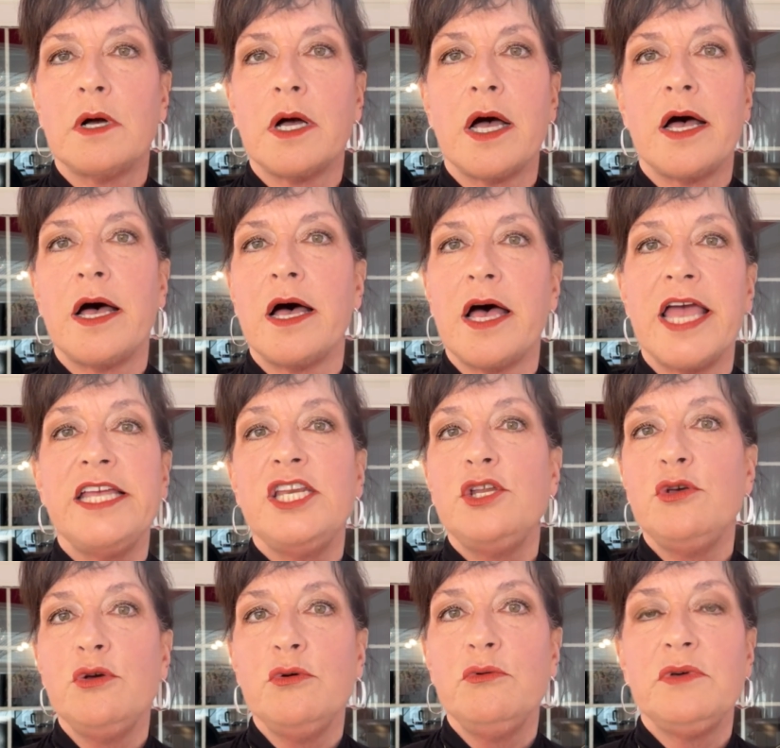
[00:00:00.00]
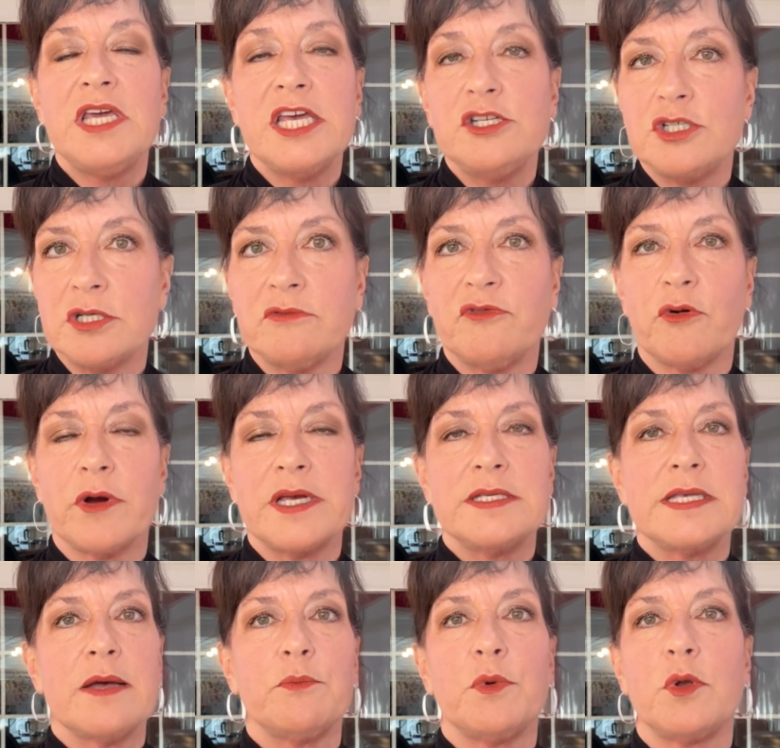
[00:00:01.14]
a new kitchen, for
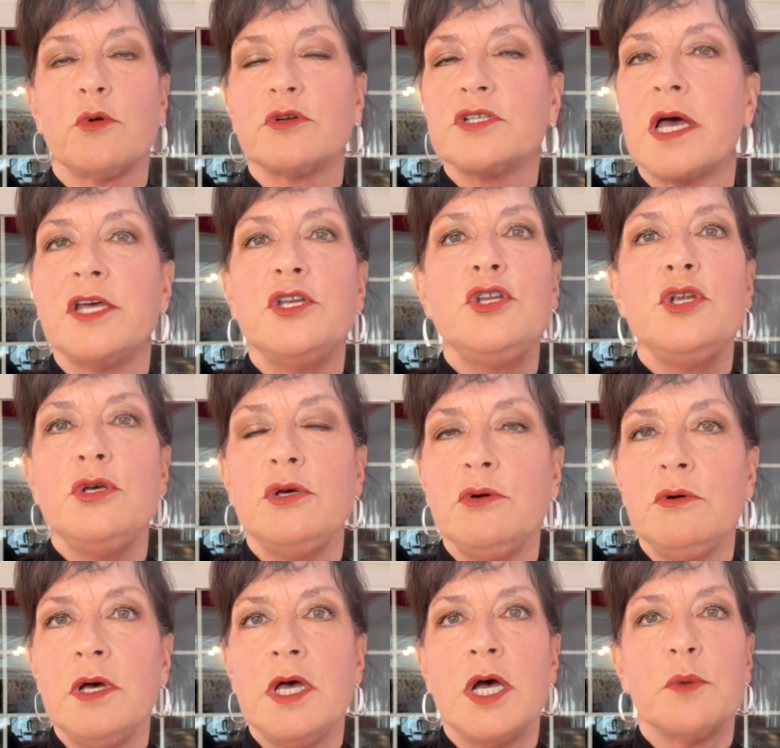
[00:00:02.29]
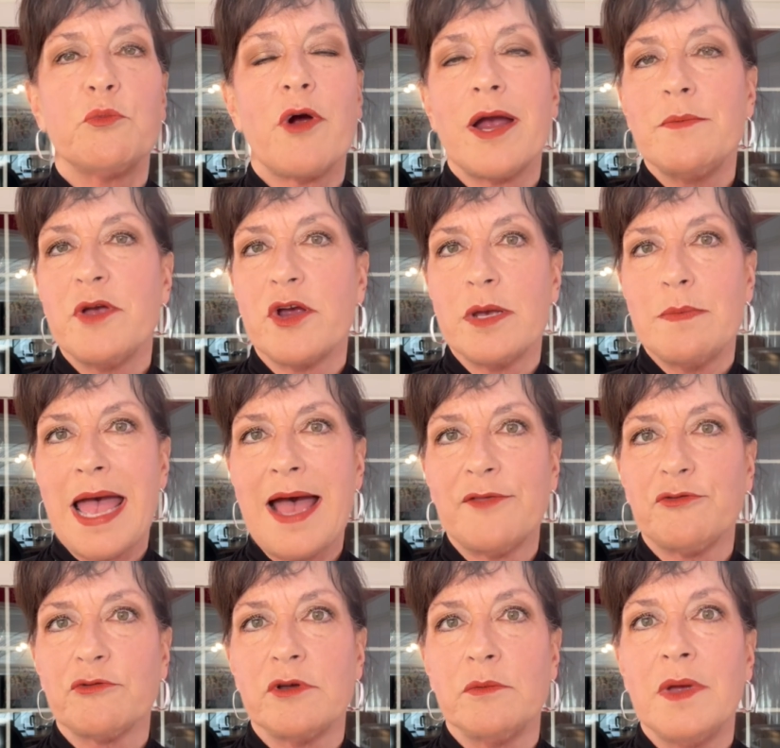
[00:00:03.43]
example, or a new primary
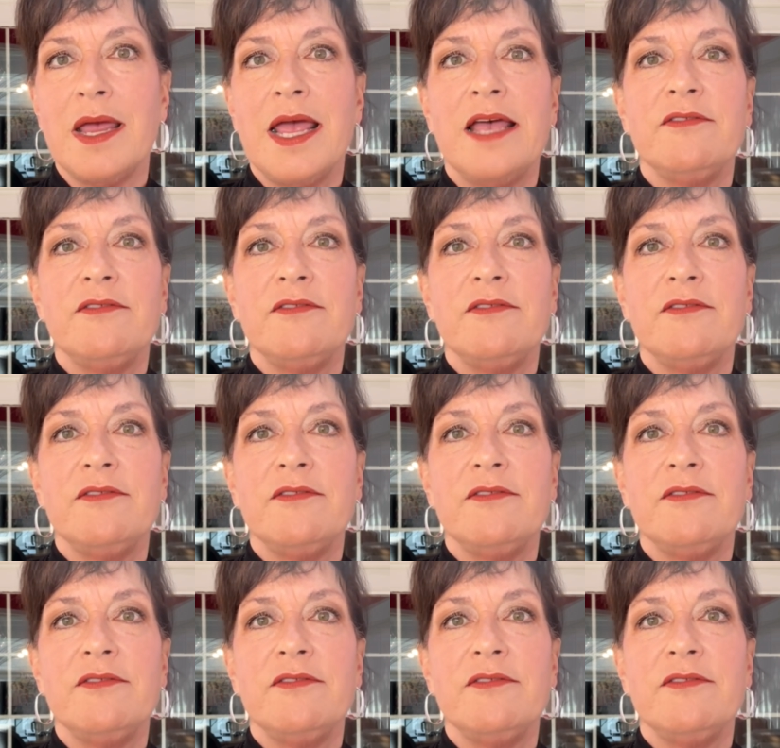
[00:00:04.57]
bathroom.